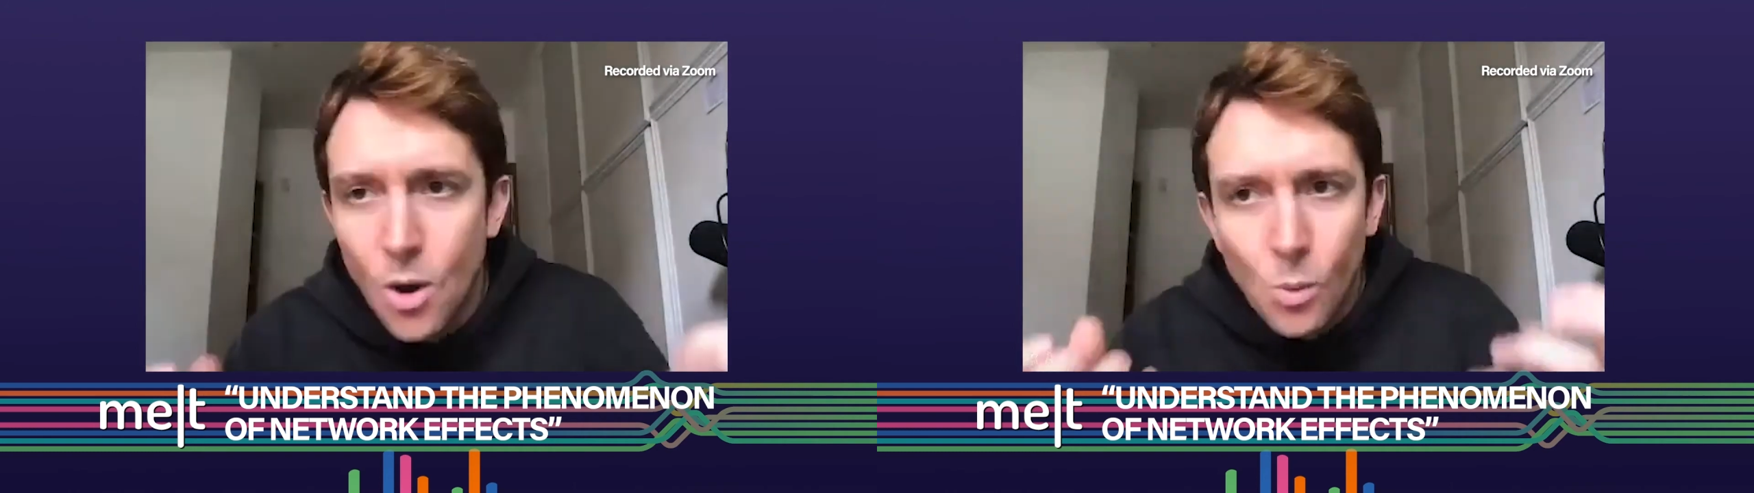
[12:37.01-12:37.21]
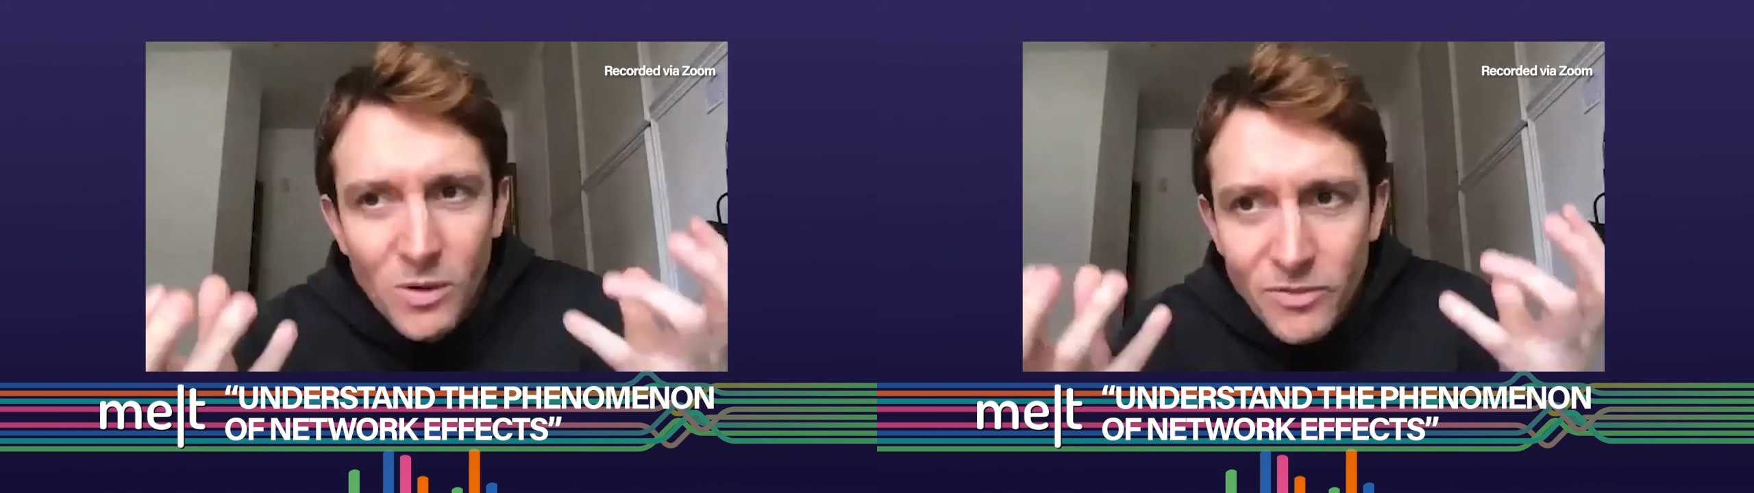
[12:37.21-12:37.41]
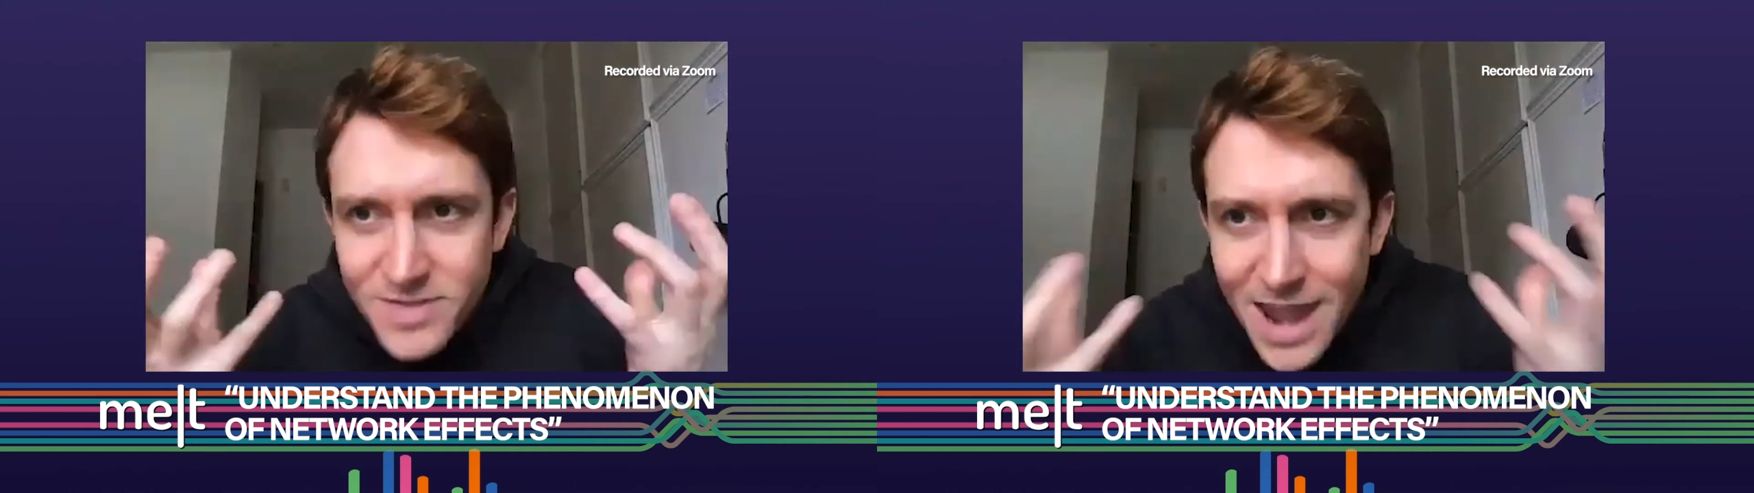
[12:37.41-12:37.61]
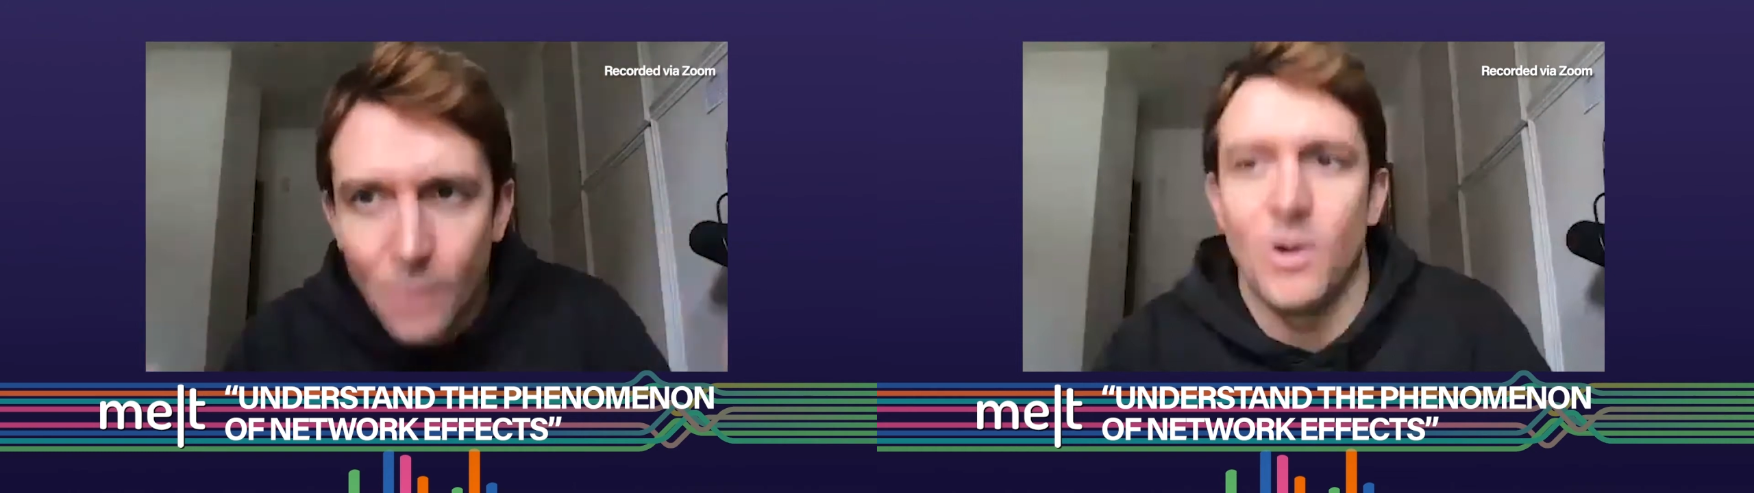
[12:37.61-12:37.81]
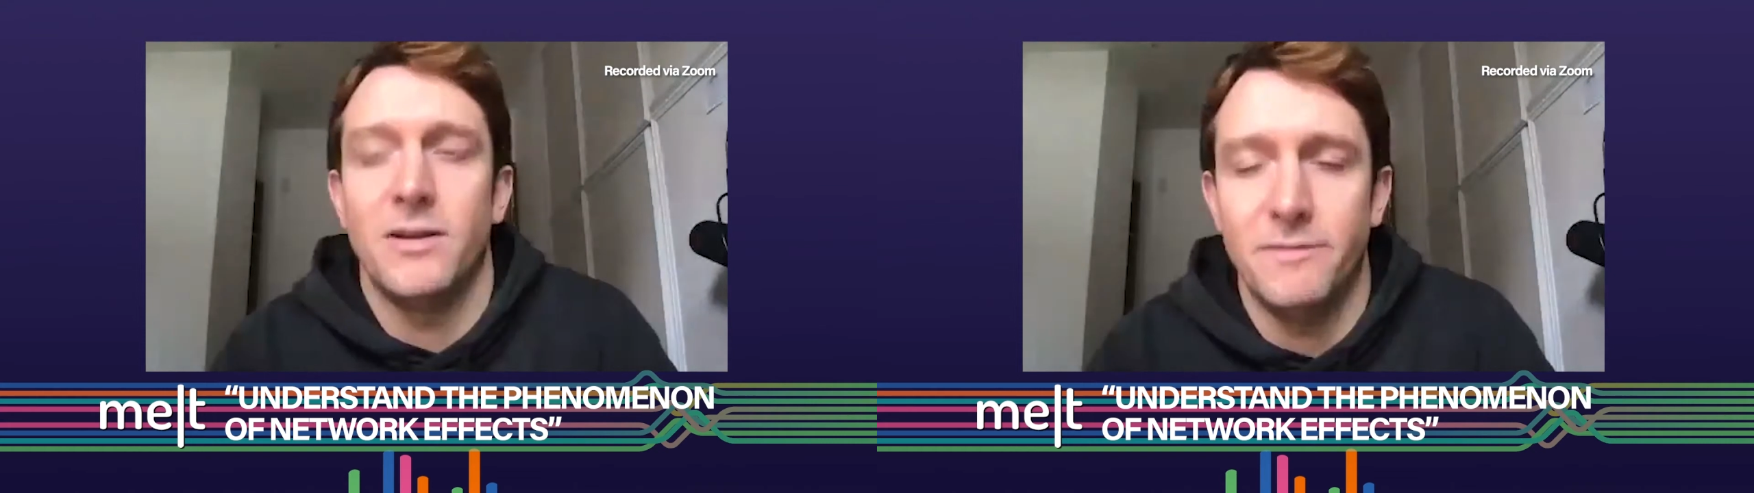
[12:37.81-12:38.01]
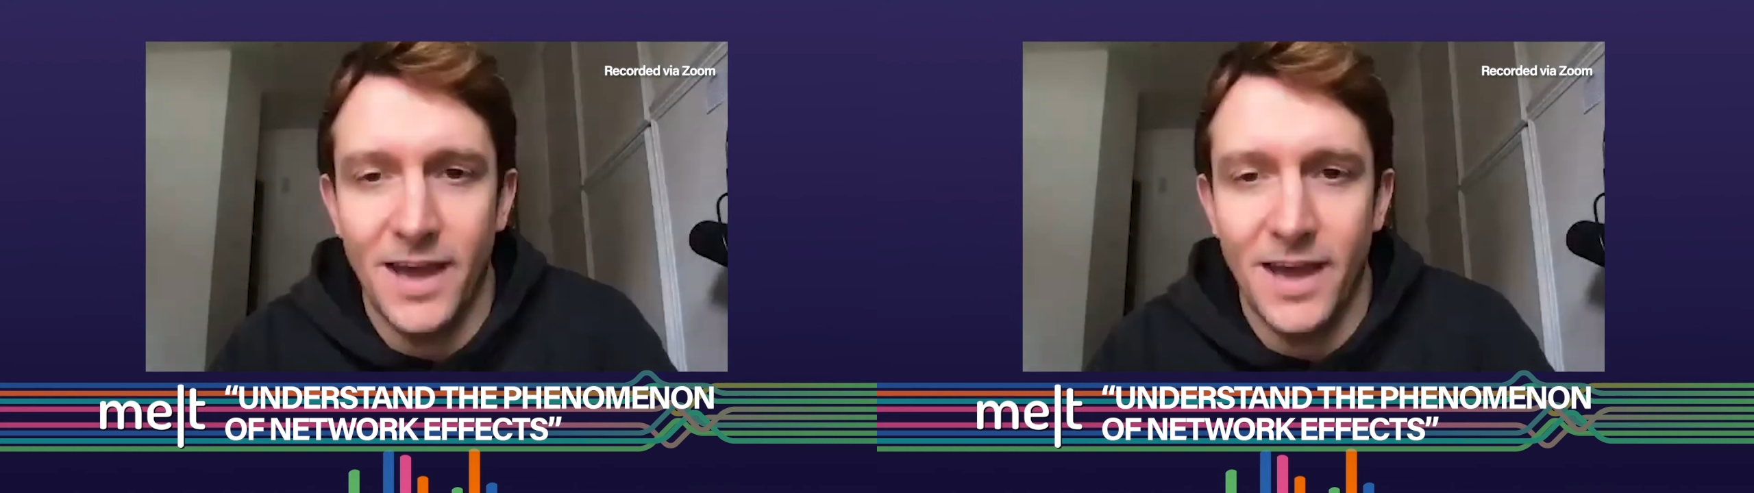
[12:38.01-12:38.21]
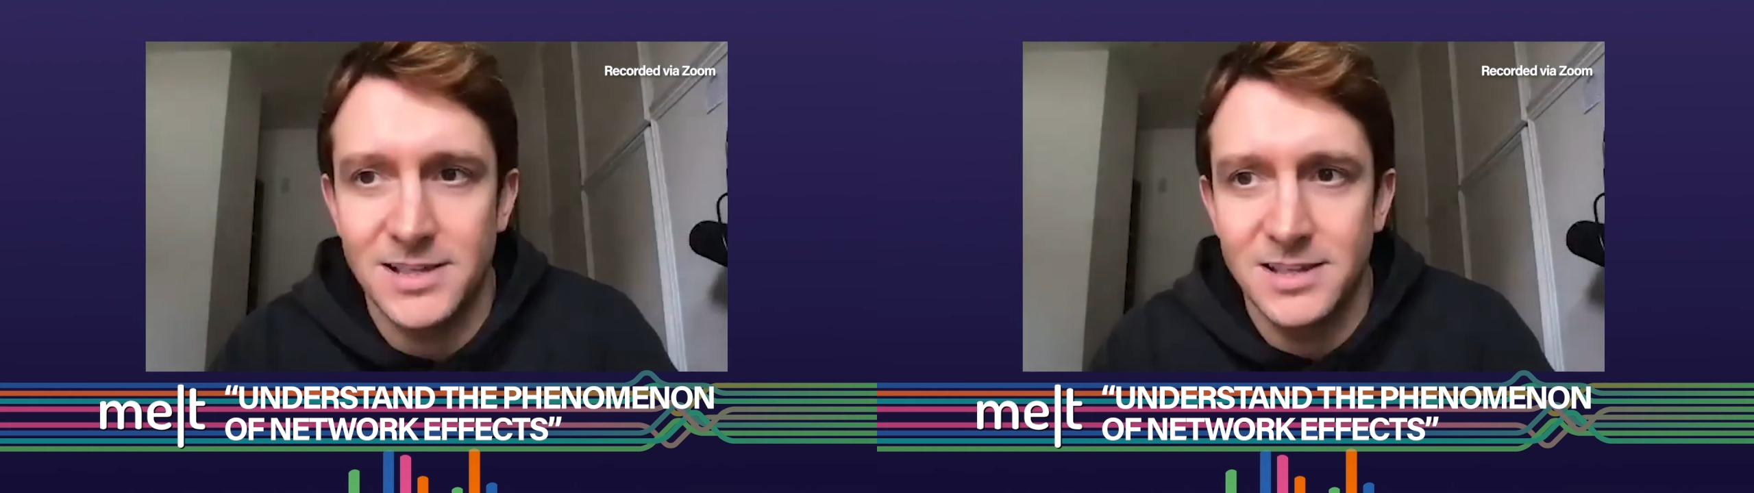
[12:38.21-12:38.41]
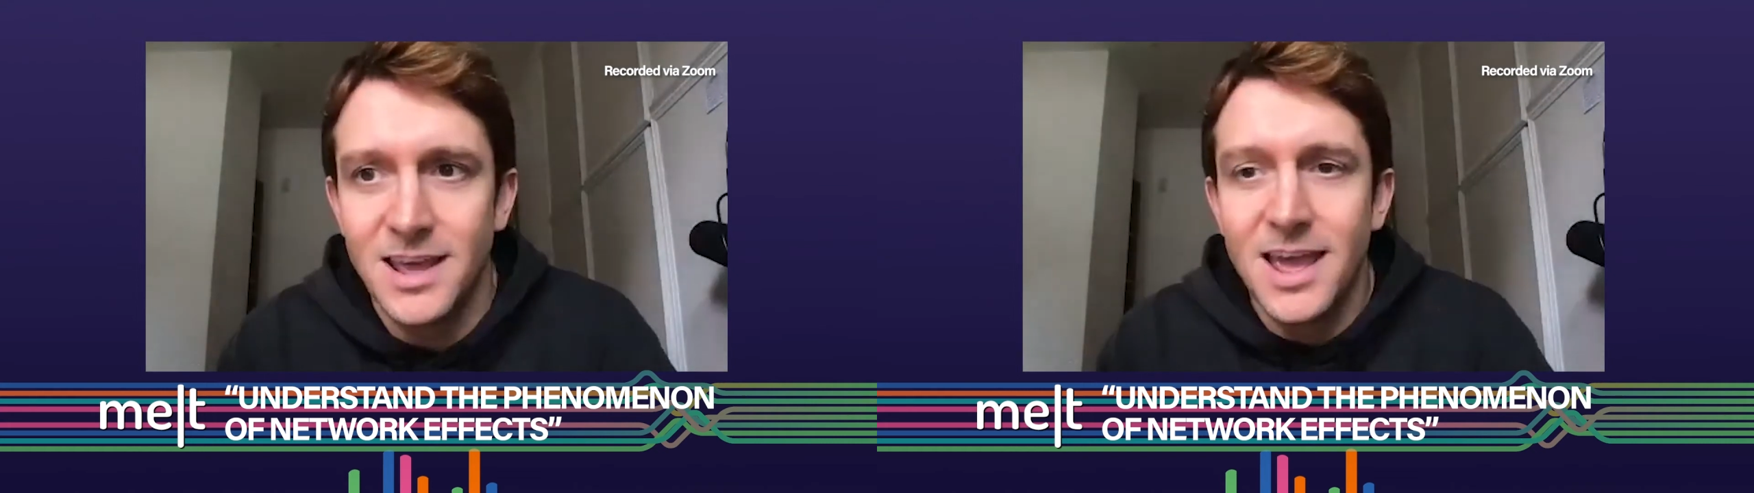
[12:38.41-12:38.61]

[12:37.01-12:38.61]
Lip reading: with network effects.